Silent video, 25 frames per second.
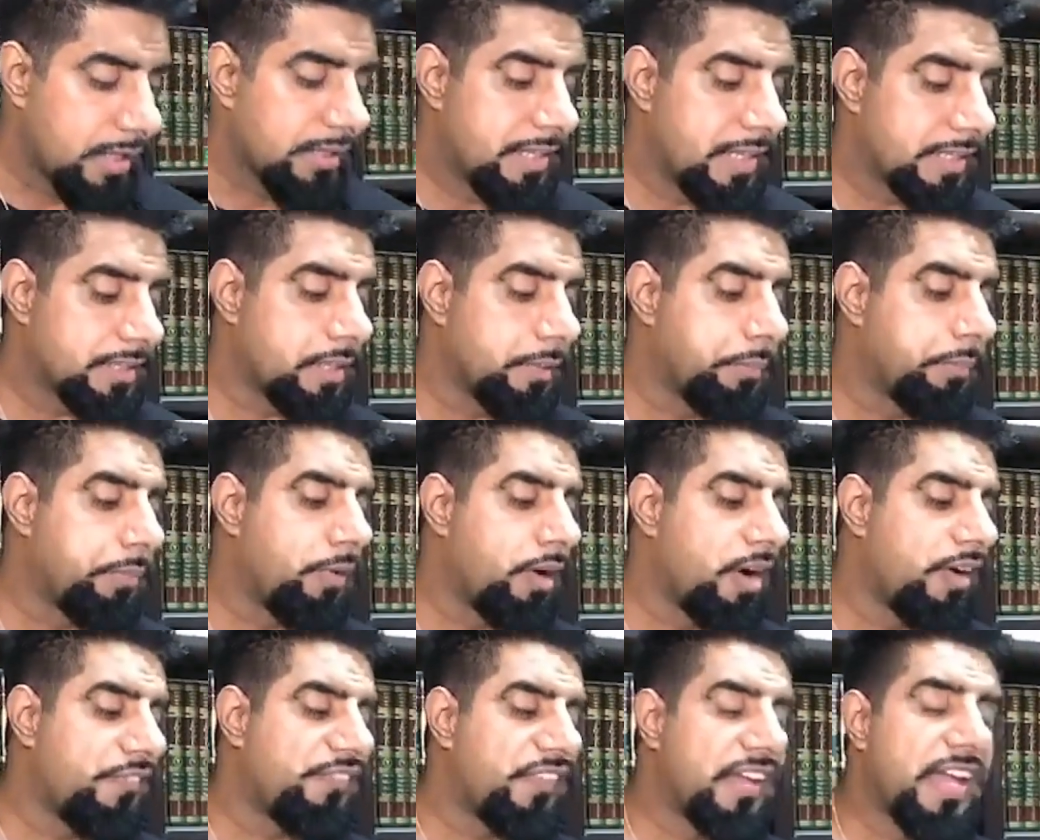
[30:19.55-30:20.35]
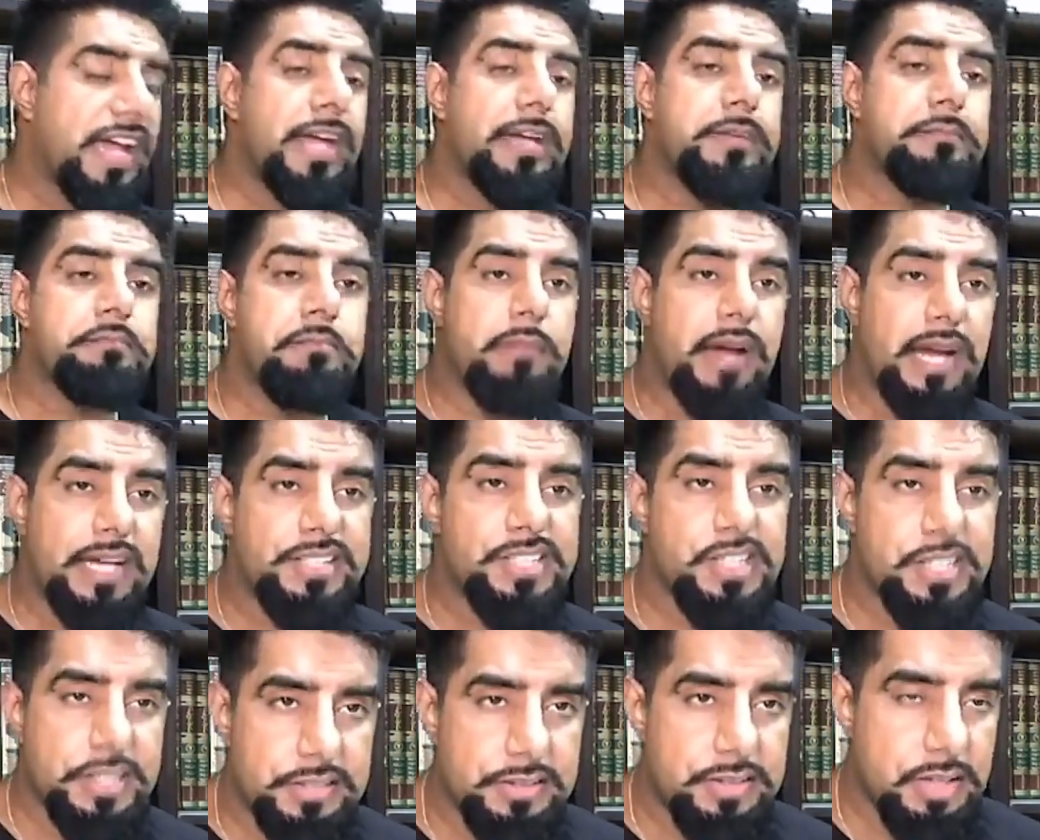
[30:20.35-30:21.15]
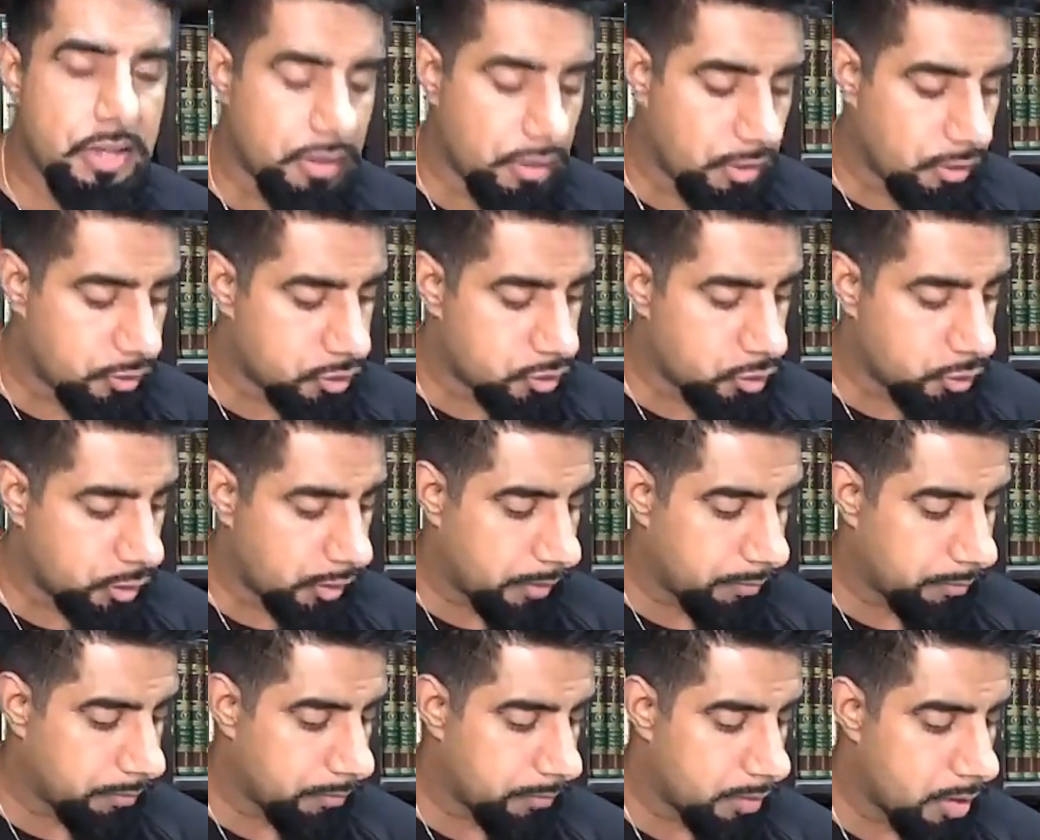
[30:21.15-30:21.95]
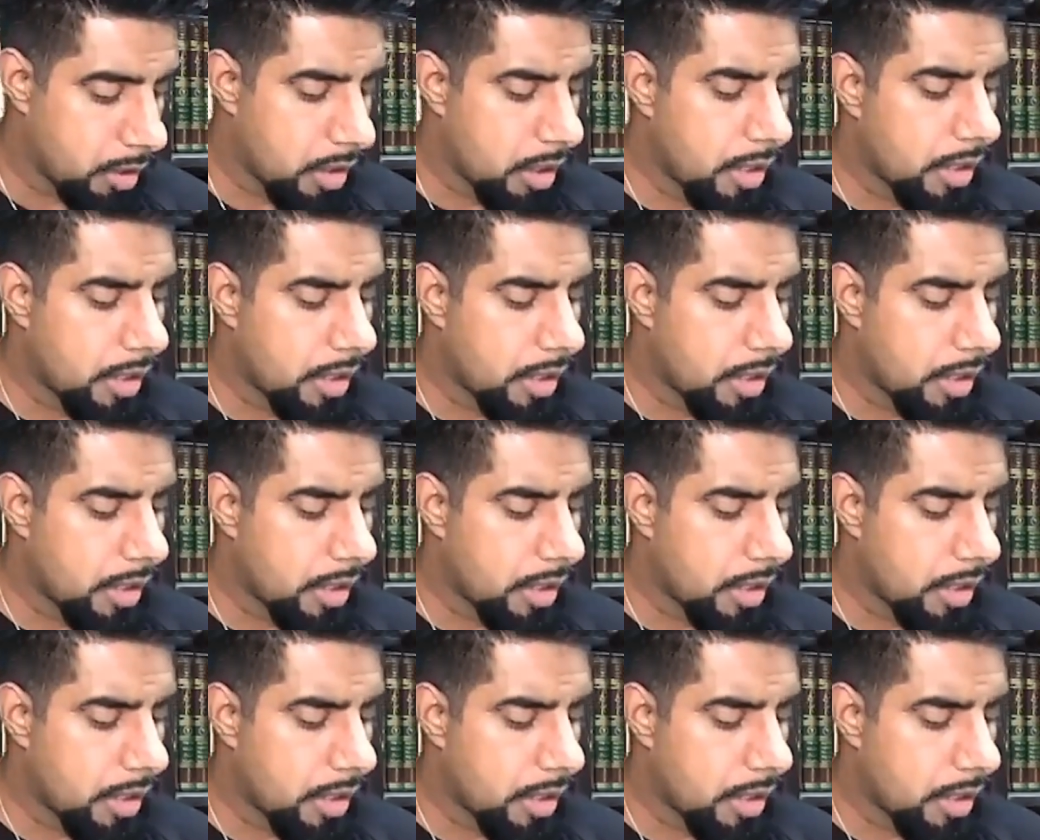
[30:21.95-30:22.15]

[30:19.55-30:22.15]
that the Prophet had magic done onto him.